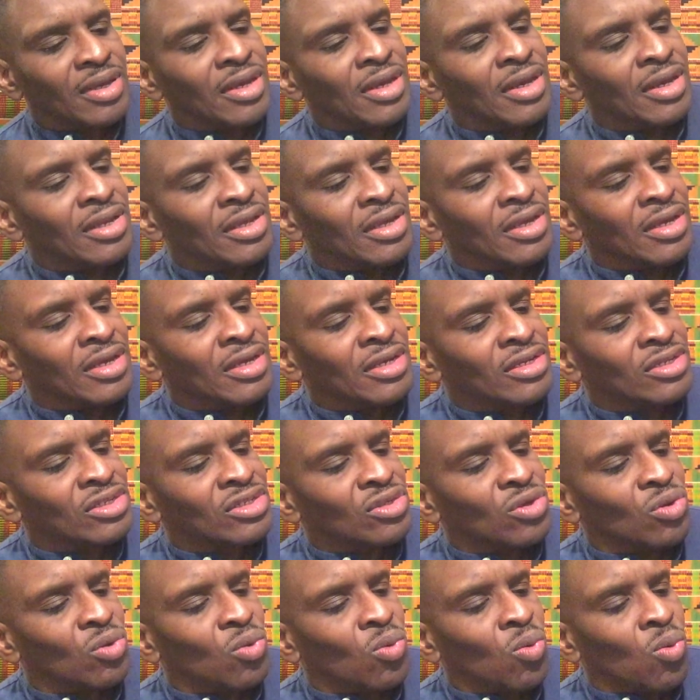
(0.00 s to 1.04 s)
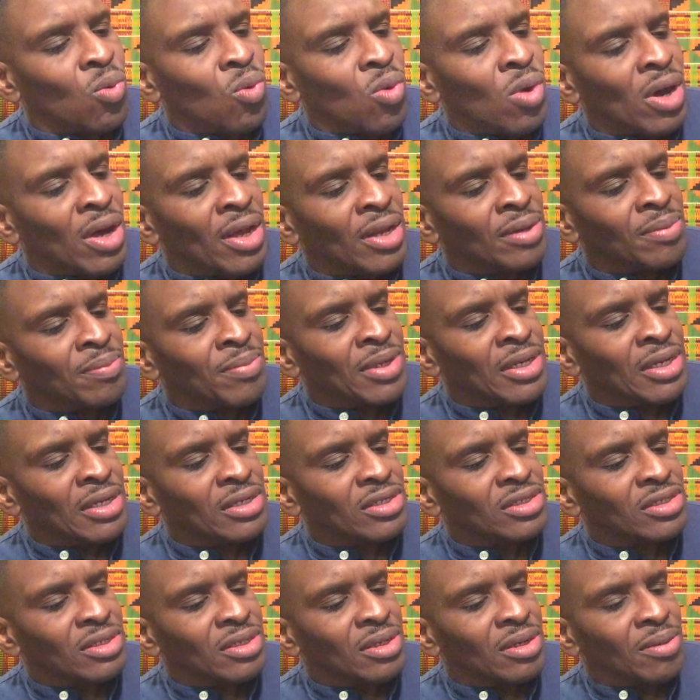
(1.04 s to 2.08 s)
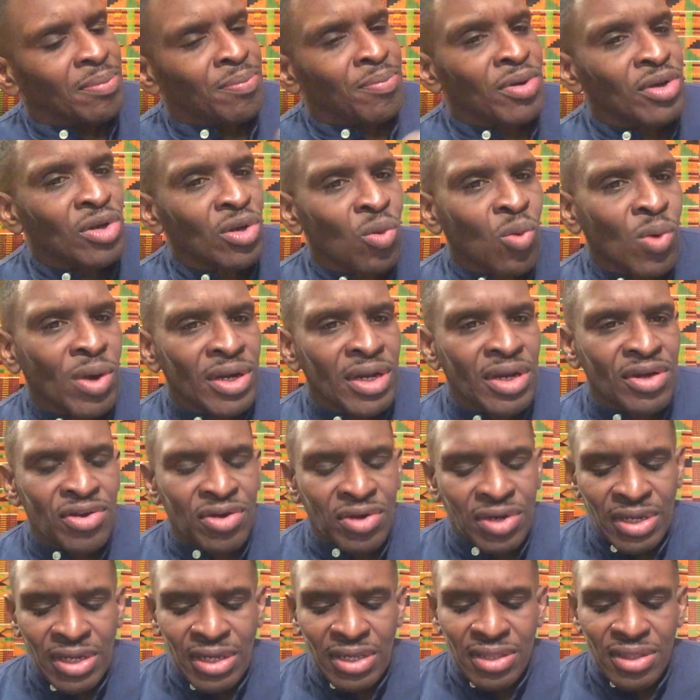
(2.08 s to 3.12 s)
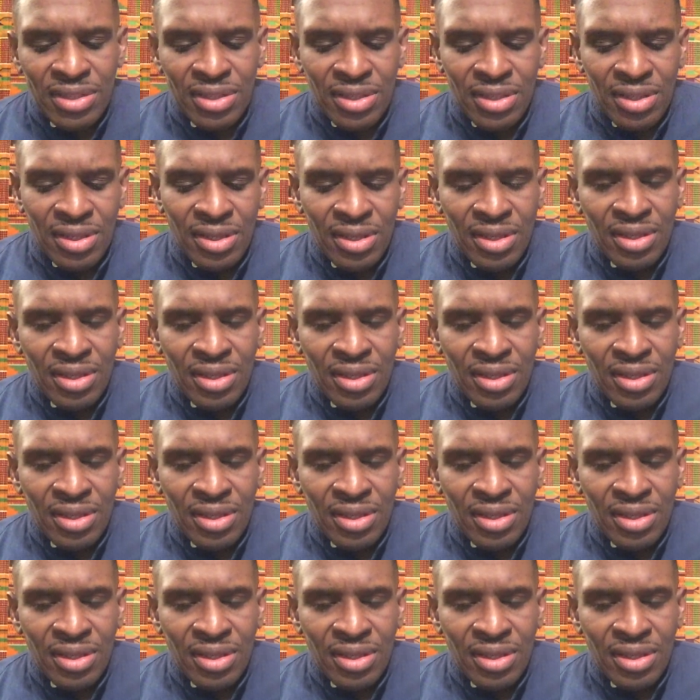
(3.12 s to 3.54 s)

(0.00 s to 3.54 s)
It is 1 beat, put a 1 underneath,